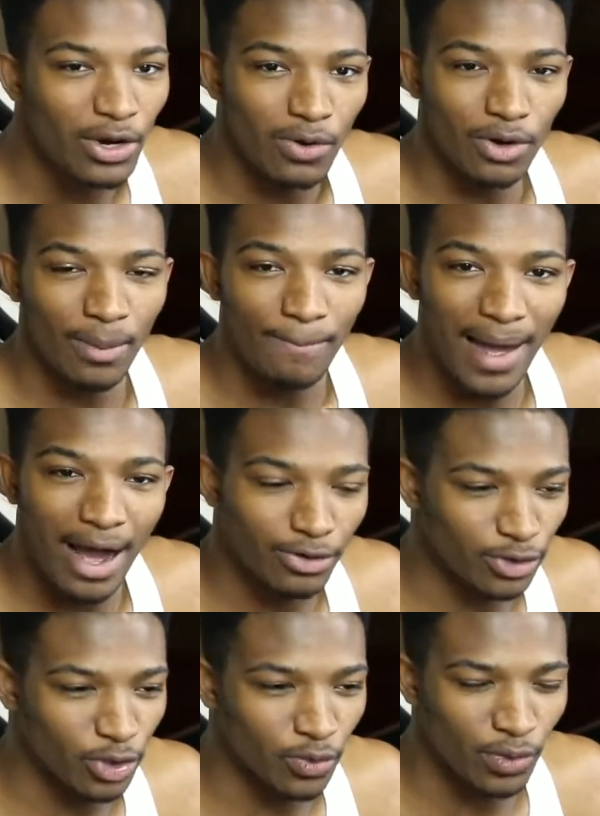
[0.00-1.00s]
or the
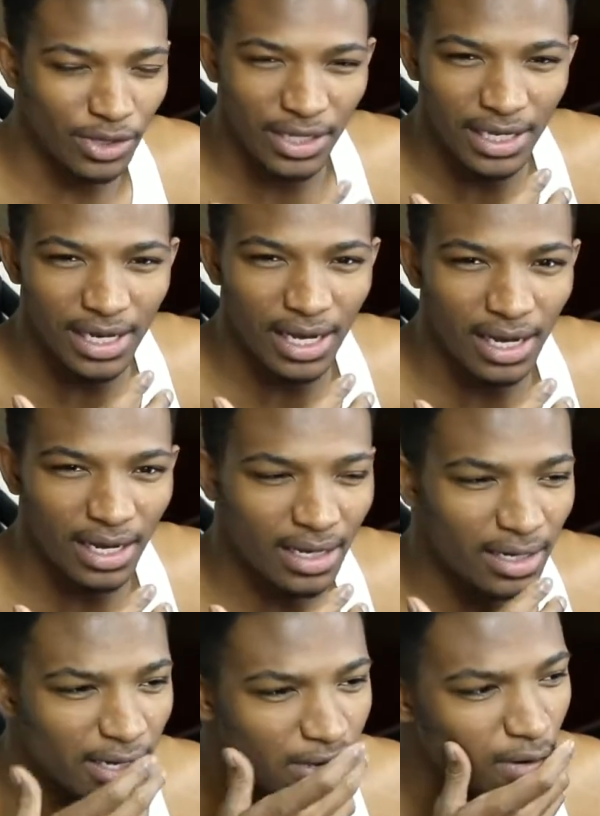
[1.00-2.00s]
Bowser with the, uh,
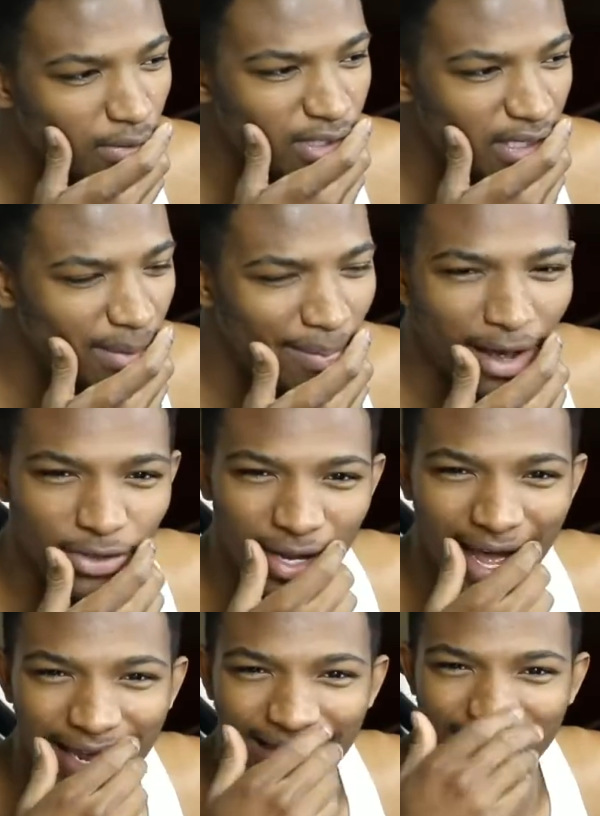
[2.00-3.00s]
what was it, the Bowser
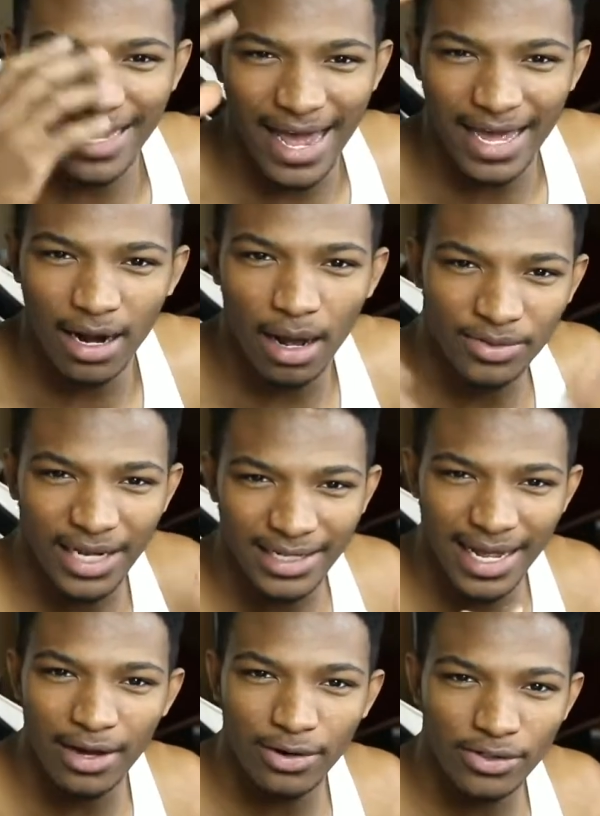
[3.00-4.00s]
had his head upside
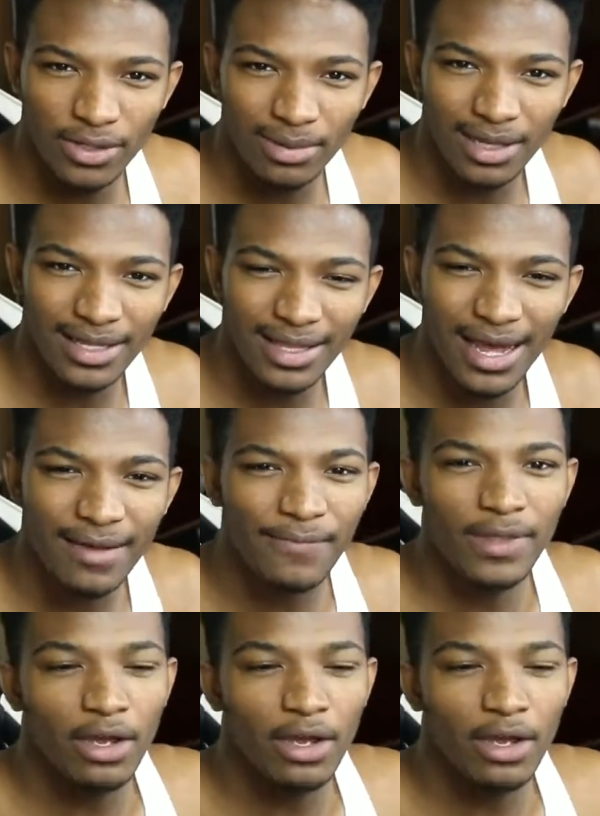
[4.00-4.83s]
down or something like that?